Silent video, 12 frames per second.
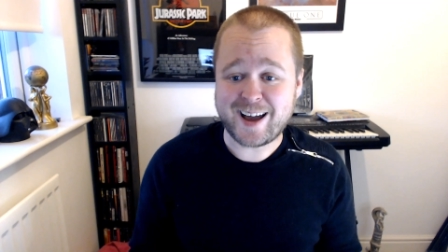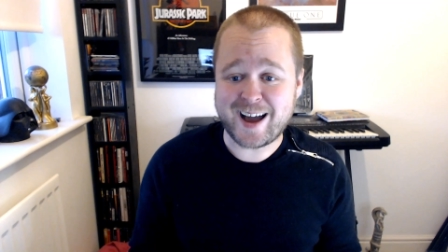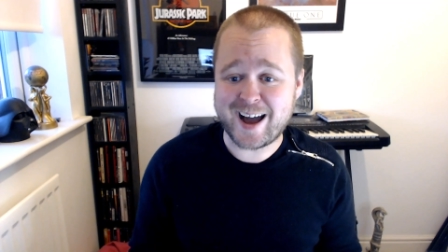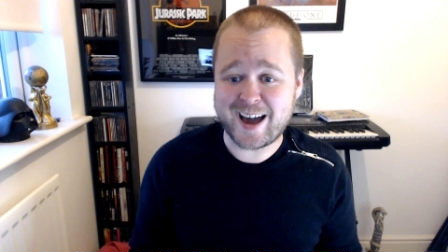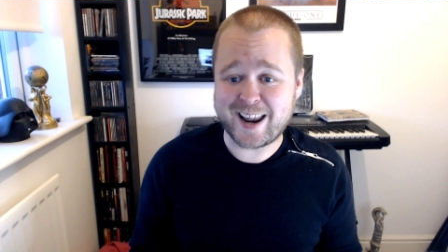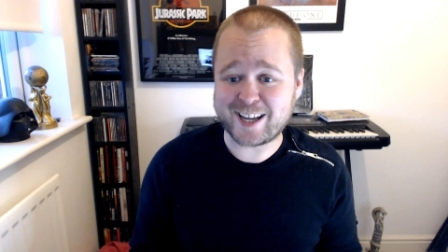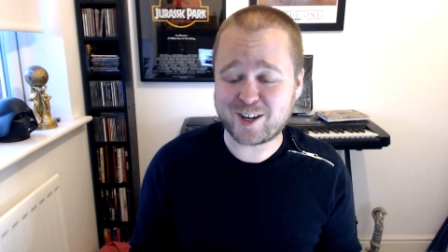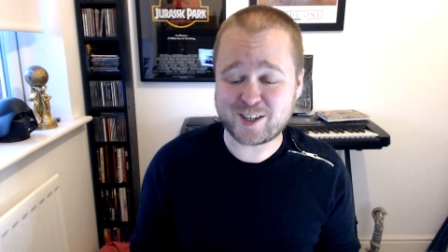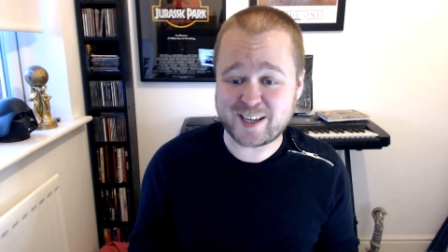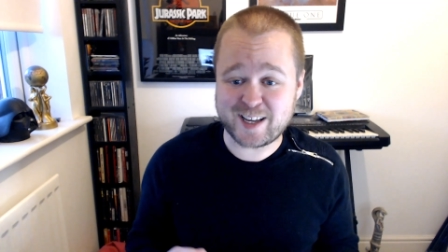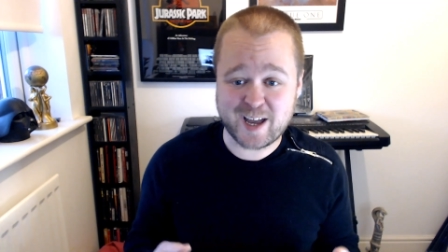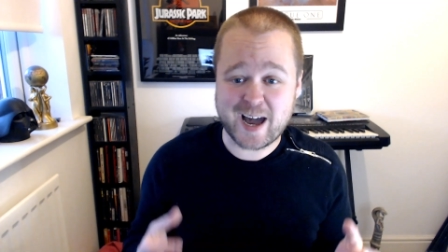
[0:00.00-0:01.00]
and I because
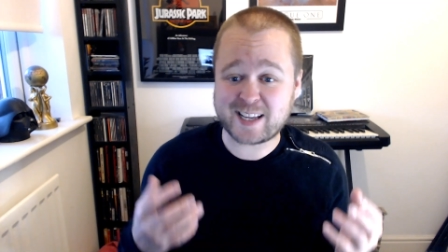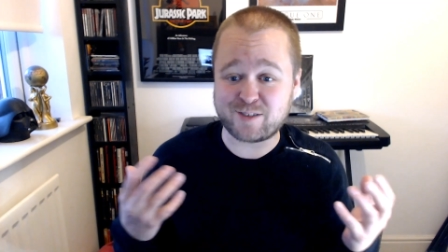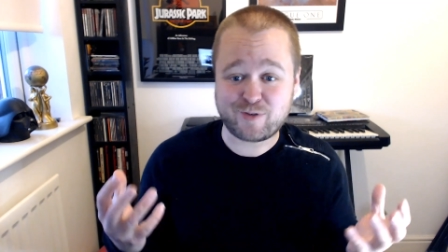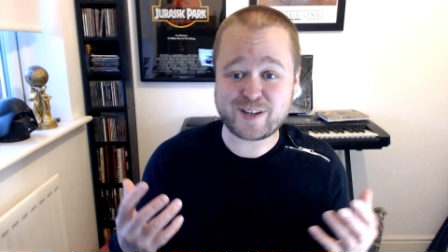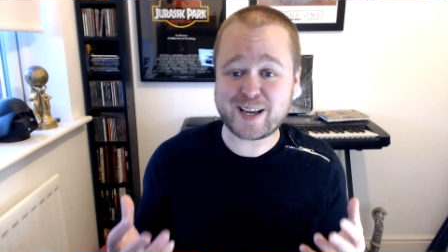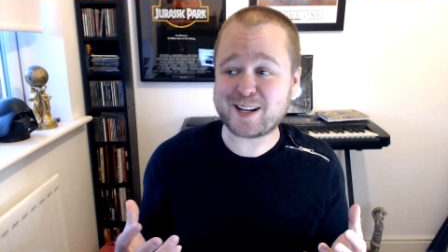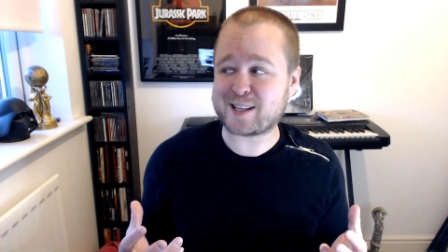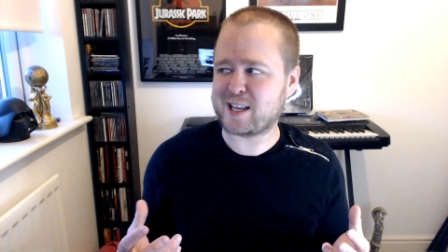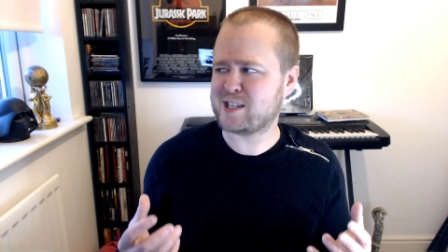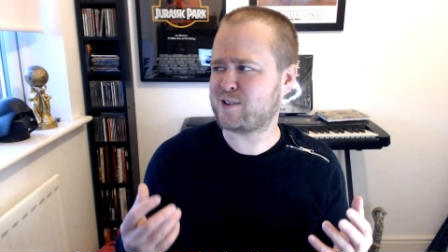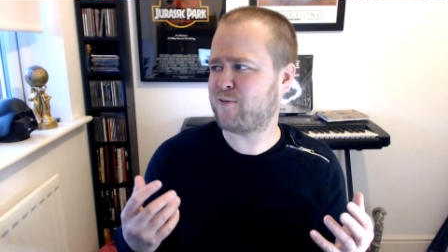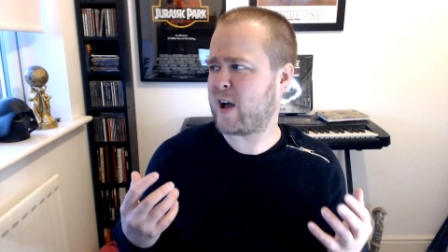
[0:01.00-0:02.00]
as a result, I
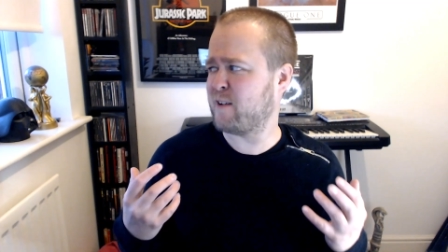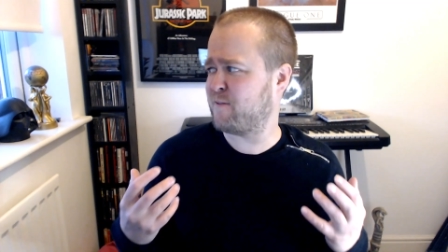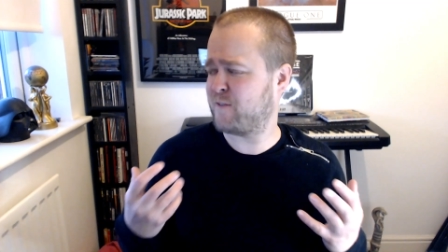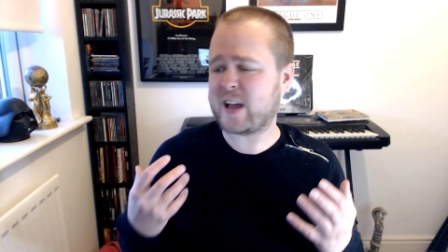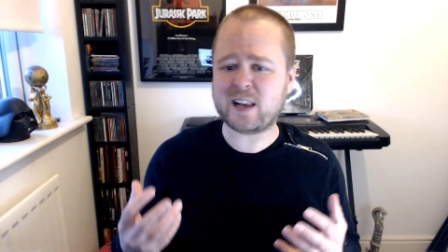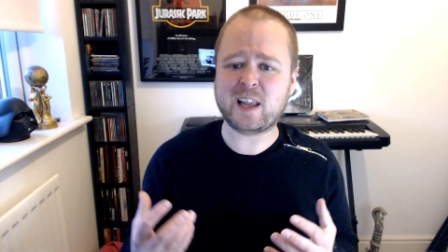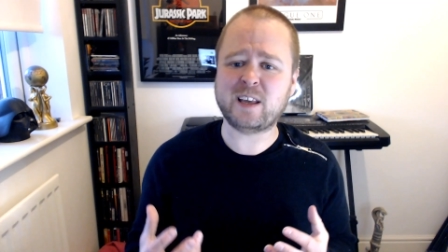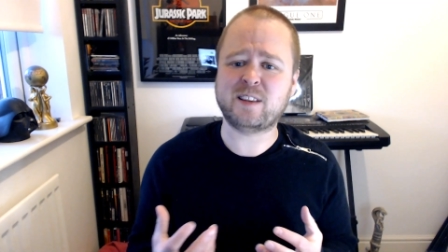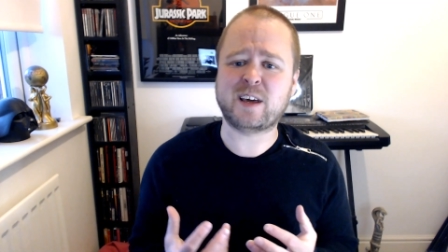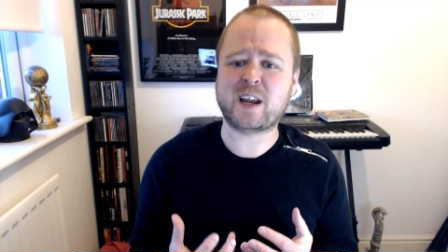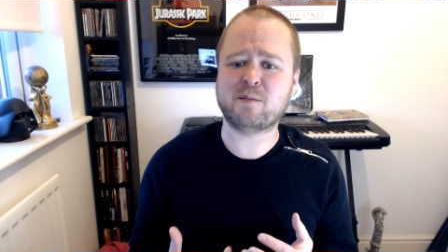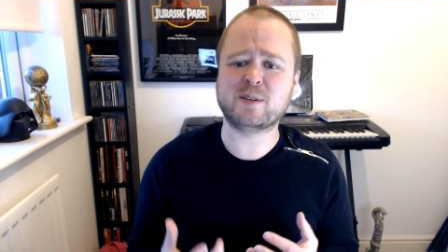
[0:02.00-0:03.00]
just I felt like
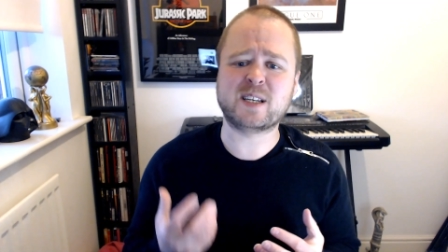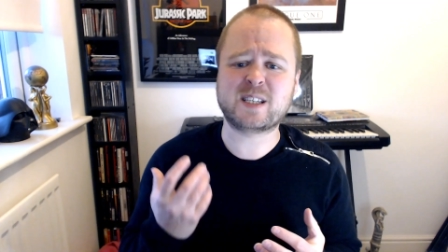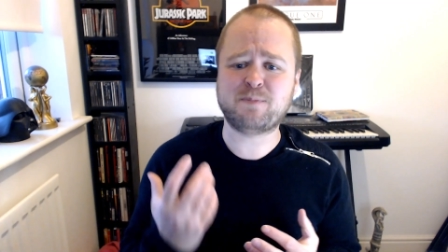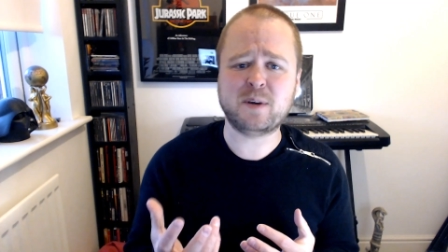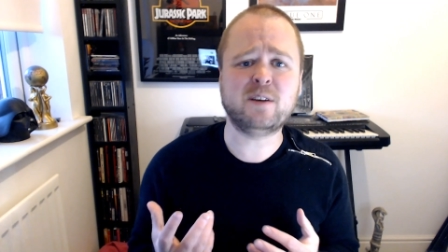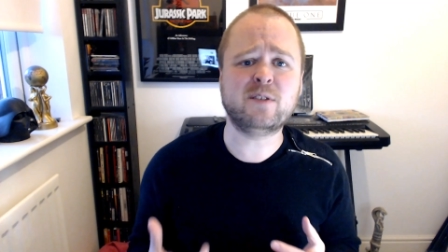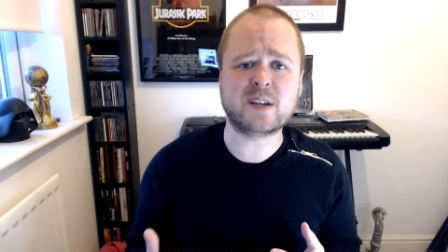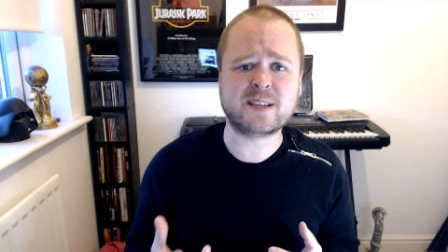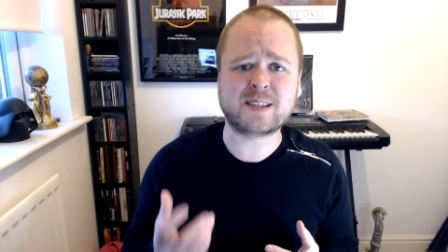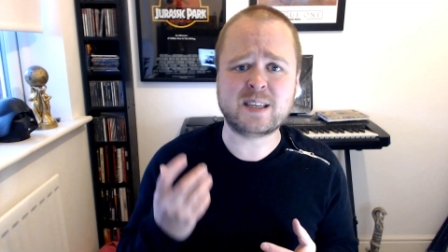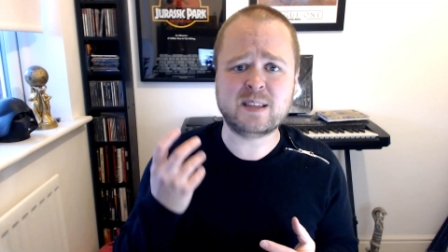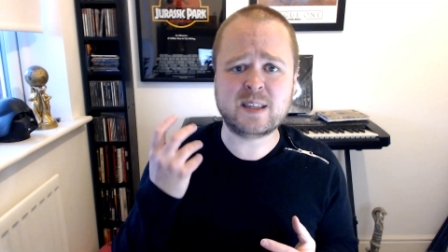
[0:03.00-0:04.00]
that I was
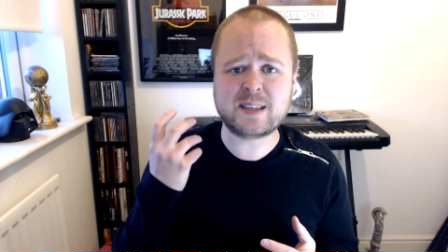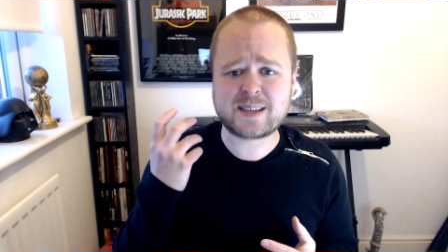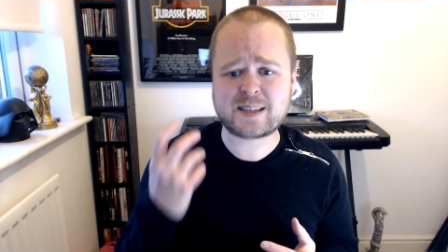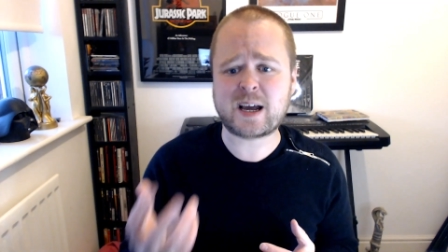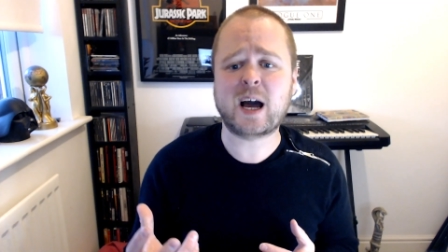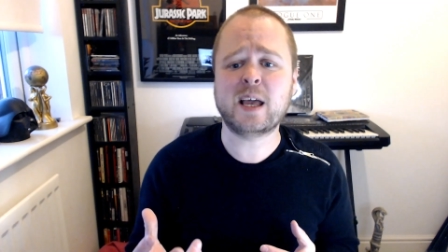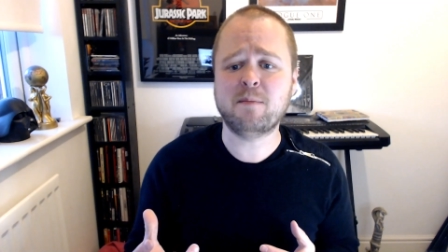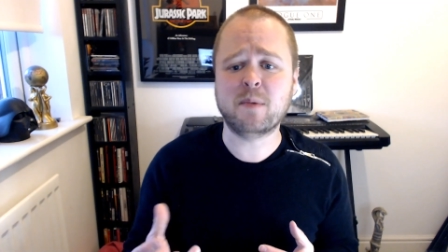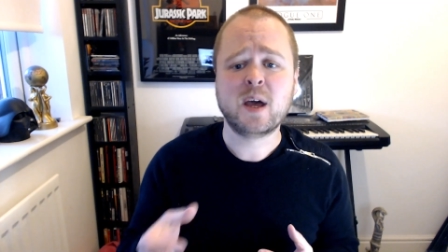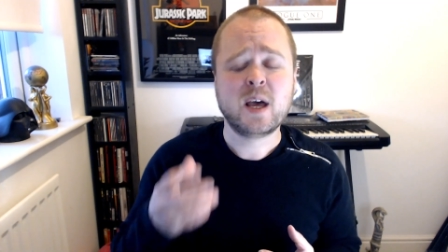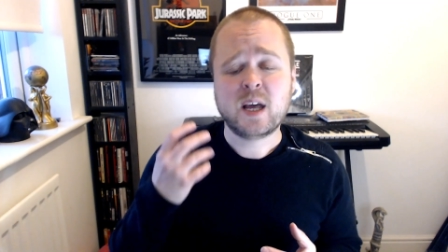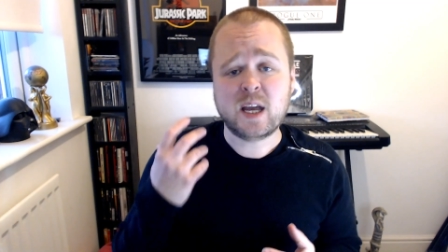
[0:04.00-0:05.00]
experiencing this time
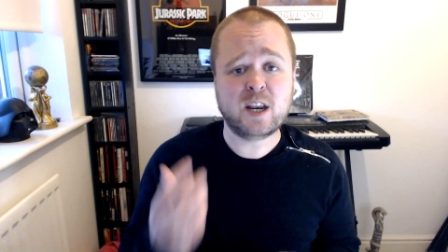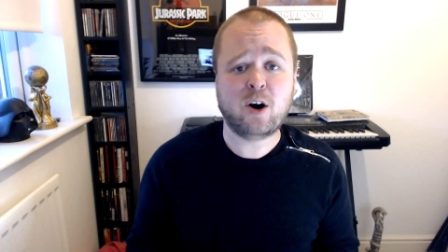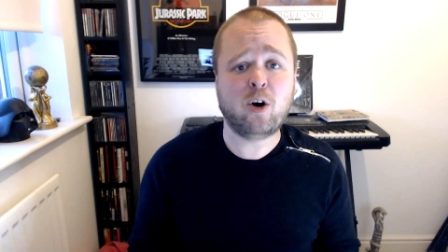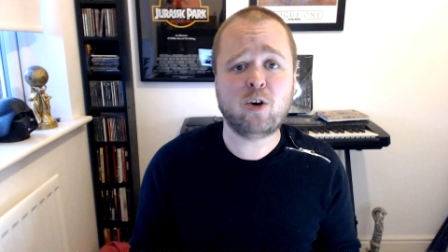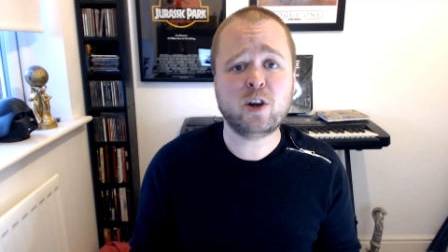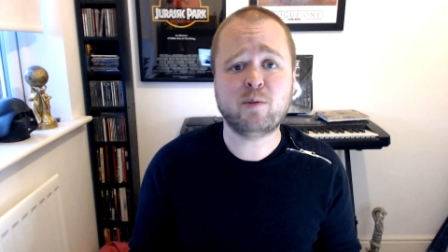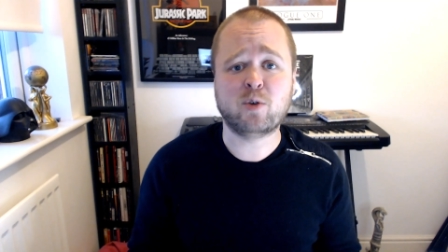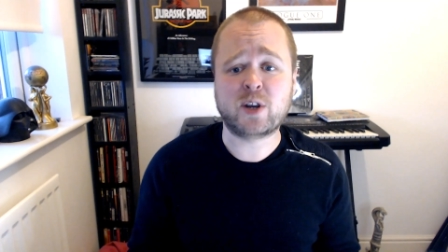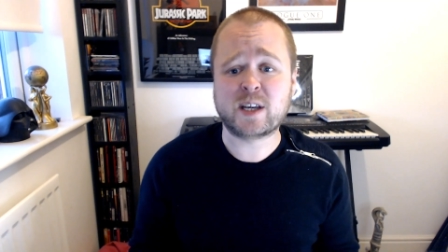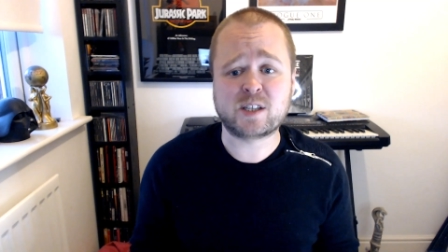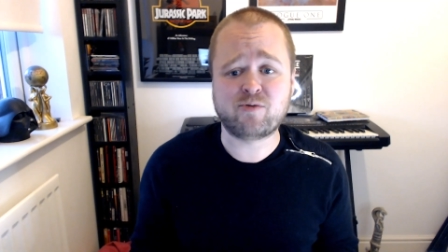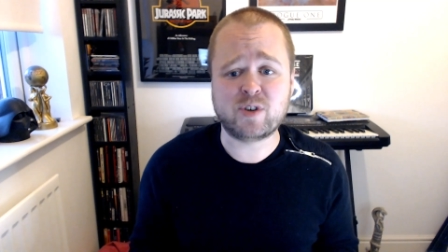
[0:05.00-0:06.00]
in Hollywood
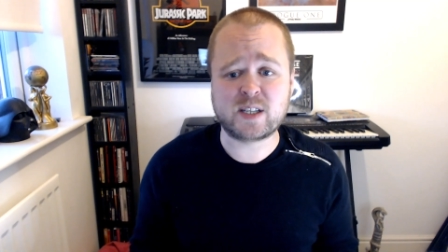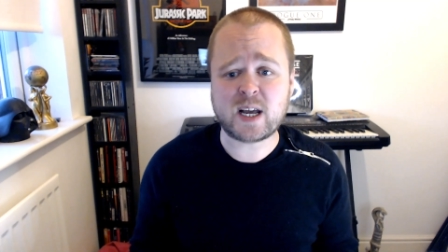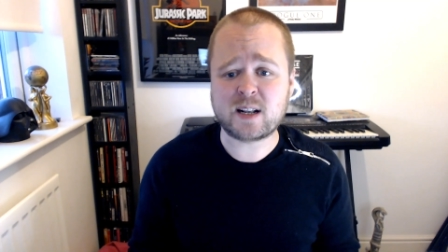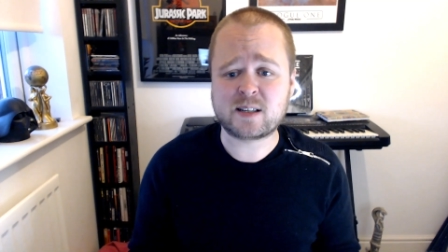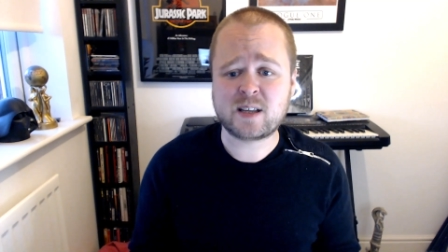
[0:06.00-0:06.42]
as a result.